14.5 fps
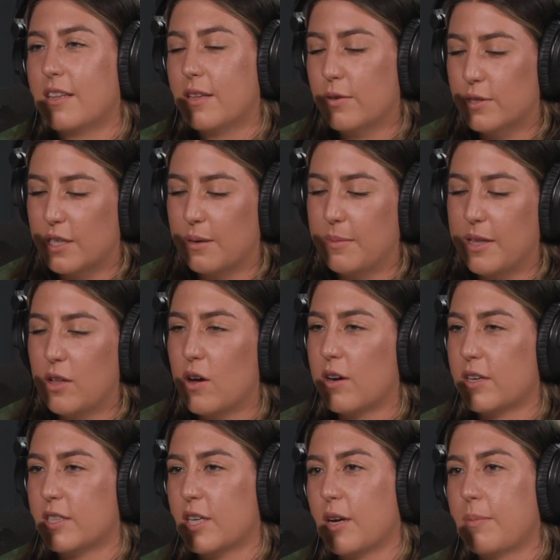Those are going to be
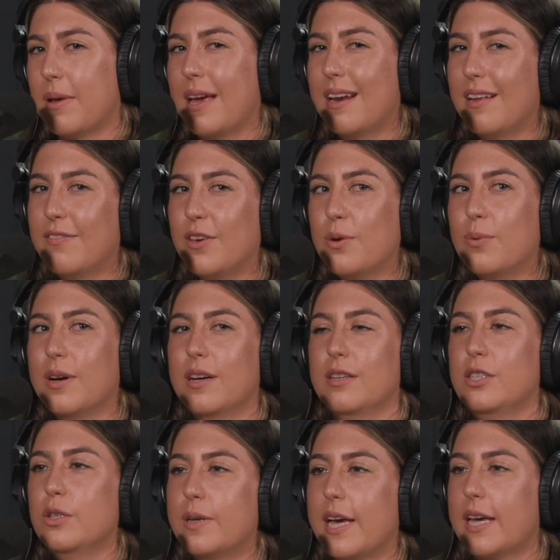longer term. And if you
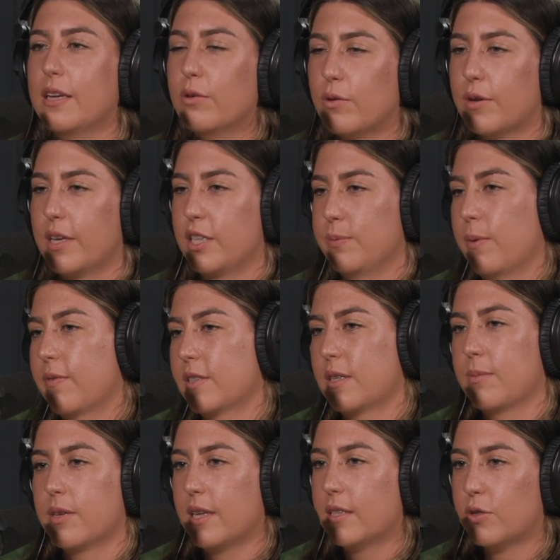do get into a relationship over
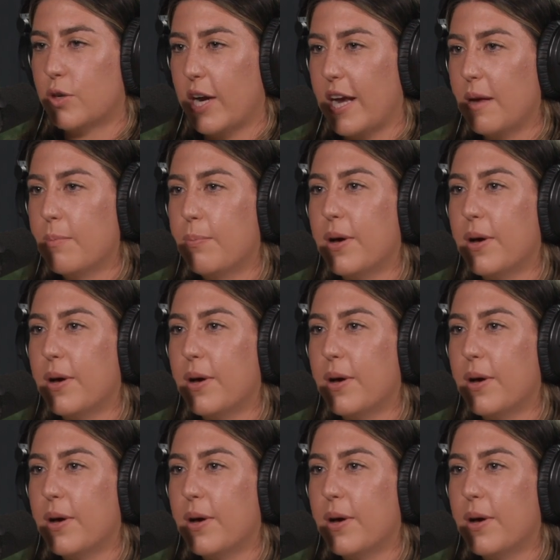summer, that's great.